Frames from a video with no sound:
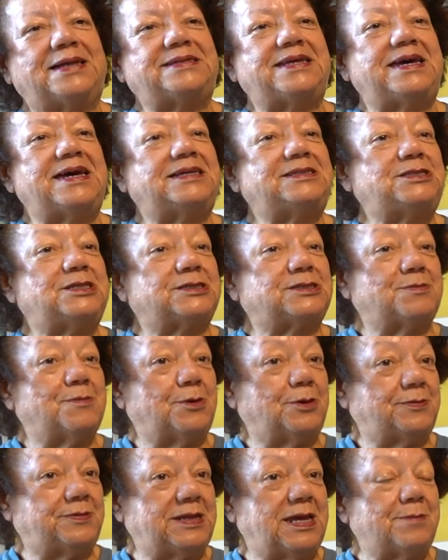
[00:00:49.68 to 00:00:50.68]
dad just
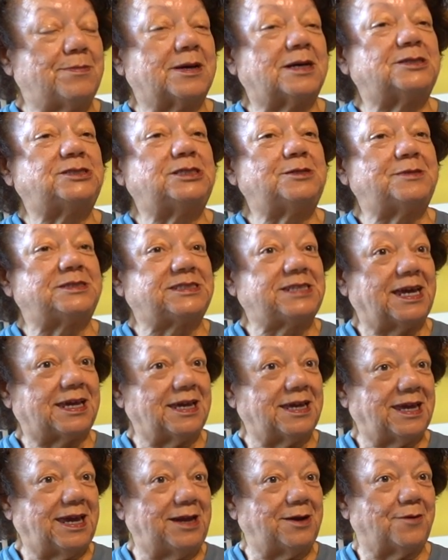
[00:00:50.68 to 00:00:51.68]
moved in because she was
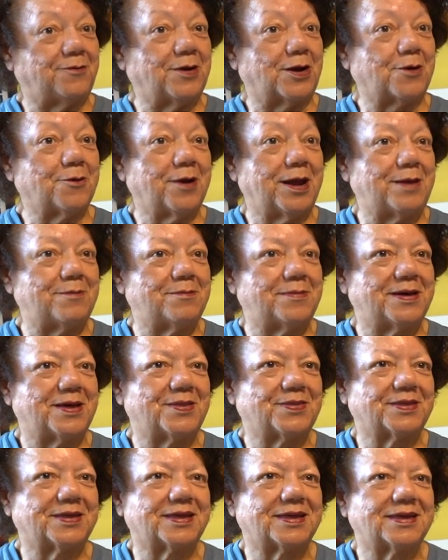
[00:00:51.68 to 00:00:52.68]
taking care of her grandmother.